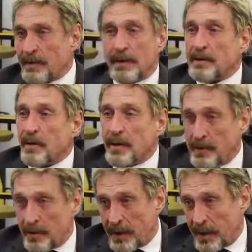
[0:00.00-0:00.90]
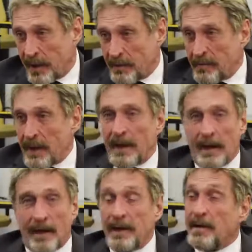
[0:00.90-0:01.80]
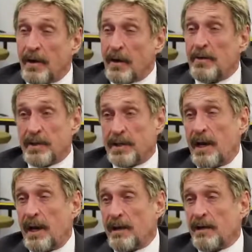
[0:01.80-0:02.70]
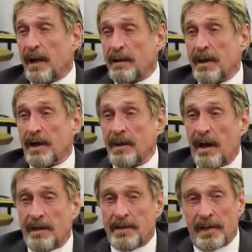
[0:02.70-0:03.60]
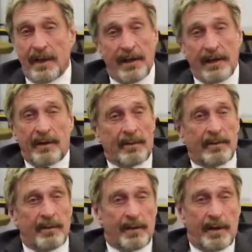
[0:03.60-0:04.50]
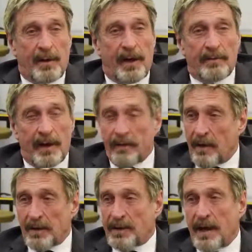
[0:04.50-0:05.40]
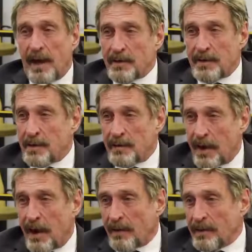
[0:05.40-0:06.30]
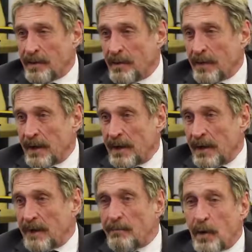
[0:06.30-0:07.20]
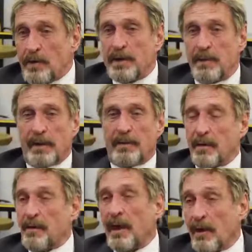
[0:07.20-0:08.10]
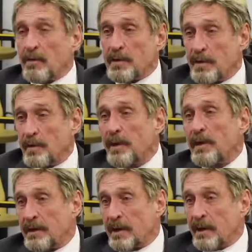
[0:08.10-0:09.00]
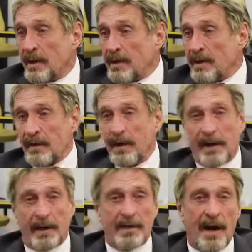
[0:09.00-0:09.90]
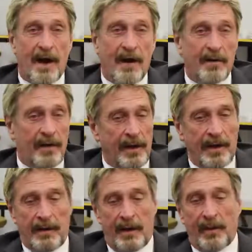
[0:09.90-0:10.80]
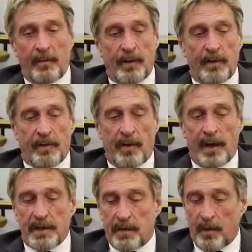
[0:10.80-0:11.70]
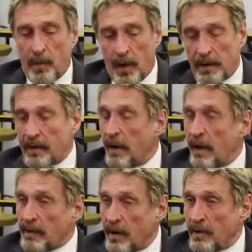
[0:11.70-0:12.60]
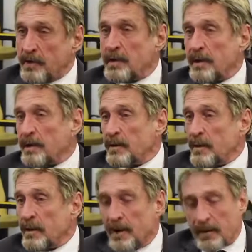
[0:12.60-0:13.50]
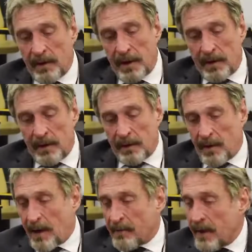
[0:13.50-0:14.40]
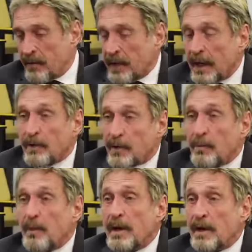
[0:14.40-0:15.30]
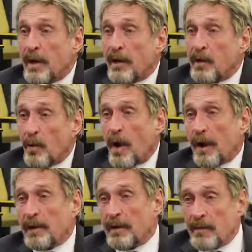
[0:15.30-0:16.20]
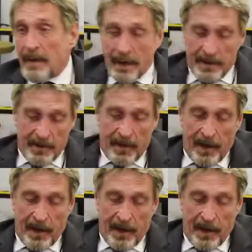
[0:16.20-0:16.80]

that's already doing that, and I need to understand that technology. Well, I've lost thousands of dollars, mostly through my own stupidity. I get tired, and when you transfer one alt currency into another, you have to have an intermediary wallet. So